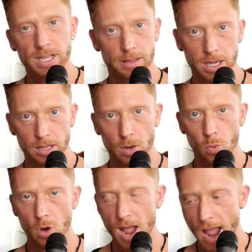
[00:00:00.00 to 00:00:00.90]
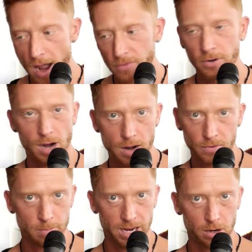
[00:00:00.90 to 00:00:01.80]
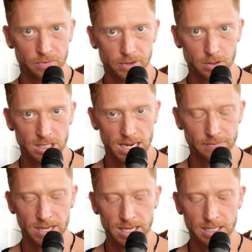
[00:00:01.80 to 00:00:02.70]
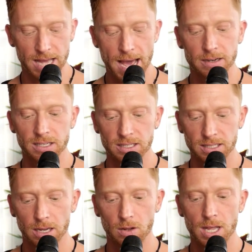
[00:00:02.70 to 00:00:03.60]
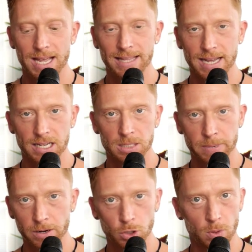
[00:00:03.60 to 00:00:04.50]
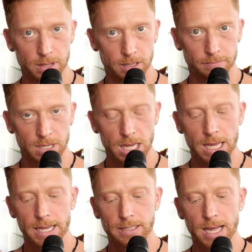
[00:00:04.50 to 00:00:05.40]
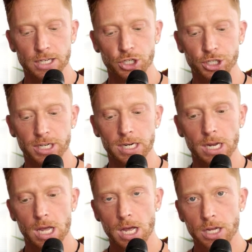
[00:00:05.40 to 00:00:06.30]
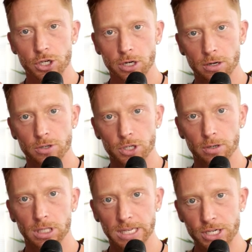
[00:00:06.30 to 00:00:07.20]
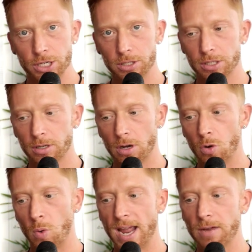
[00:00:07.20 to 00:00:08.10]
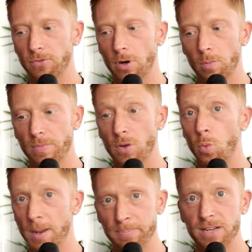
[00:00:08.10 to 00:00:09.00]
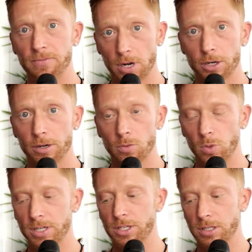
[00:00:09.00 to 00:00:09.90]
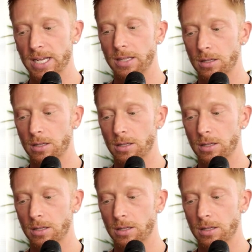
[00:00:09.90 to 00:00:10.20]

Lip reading: thing that will ever make her feel safe is that experience within, is that she turns her allegiance away from the wimpy fucker, which is like